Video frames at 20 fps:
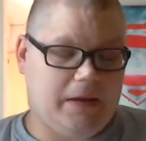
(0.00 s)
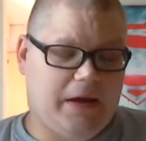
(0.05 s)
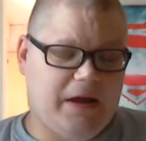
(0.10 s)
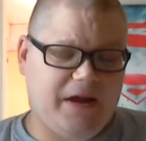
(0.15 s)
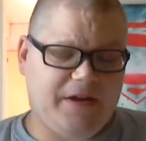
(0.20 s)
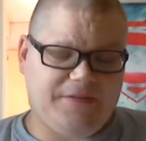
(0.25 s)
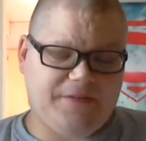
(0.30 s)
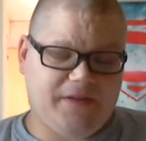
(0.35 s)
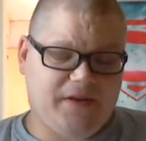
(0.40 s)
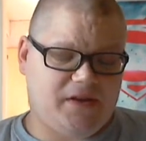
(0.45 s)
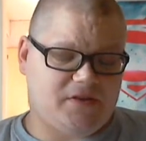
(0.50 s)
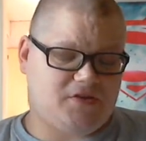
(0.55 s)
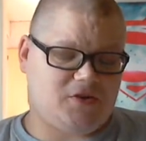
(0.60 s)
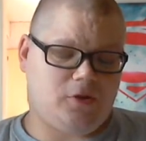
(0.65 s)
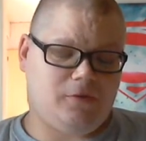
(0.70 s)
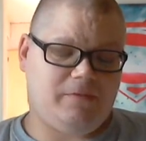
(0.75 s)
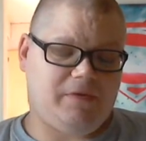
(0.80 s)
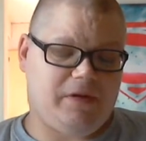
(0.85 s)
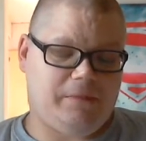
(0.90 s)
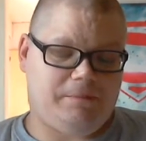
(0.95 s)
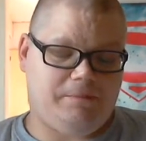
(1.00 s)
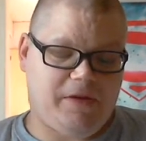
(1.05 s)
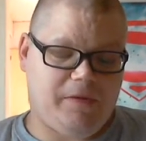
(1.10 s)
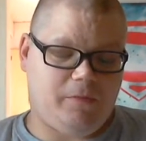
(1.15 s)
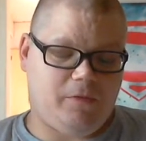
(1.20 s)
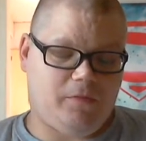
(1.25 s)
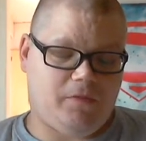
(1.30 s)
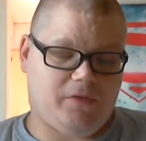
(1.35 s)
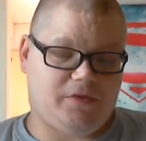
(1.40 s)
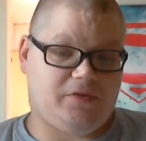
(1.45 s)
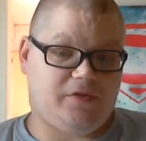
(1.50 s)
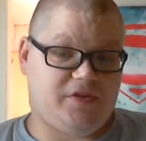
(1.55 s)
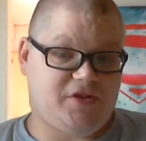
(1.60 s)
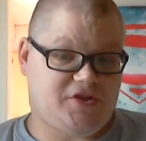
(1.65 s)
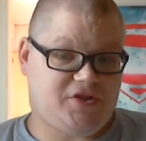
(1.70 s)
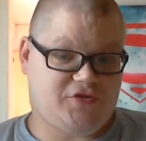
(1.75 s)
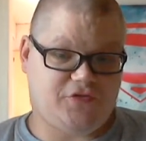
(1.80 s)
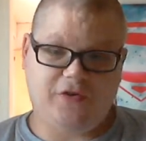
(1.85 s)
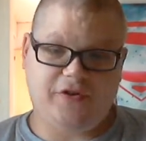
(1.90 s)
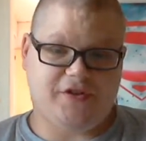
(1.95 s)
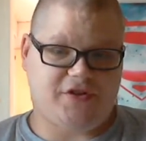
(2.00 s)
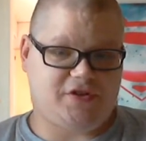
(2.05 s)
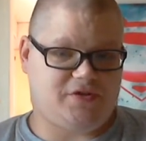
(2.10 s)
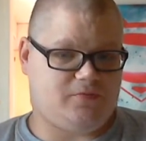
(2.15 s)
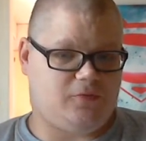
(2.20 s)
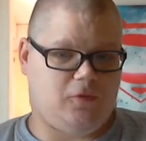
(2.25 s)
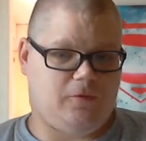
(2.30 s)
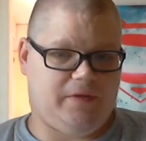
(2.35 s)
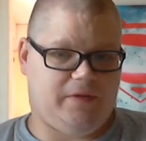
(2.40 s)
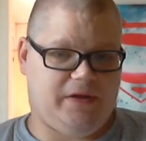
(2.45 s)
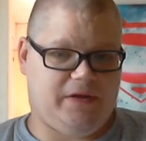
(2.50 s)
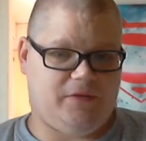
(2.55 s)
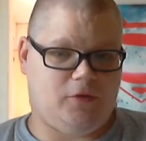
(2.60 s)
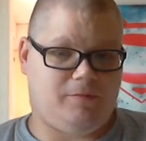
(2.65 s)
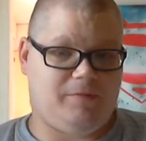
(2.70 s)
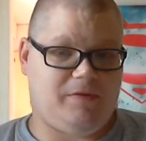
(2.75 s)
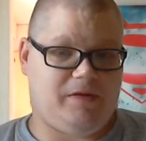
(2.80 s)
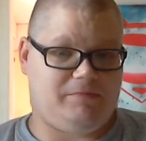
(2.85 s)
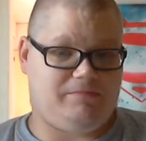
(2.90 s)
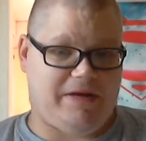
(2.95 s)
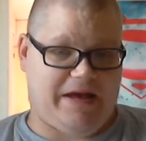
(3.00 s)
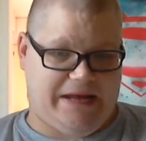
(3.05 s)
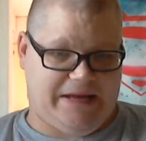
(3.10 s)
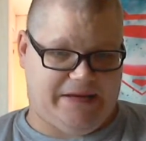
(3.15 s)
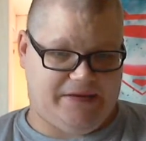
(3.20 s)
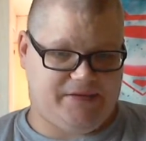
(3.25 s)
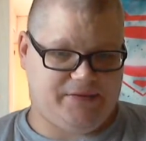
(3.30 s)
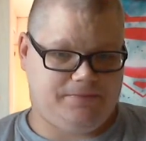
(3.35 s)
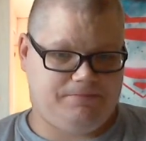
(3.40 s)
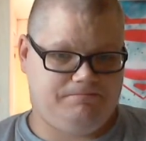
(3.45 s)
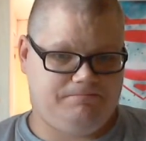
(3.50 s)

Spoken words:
I think so many people want to destroy this movie to be bad.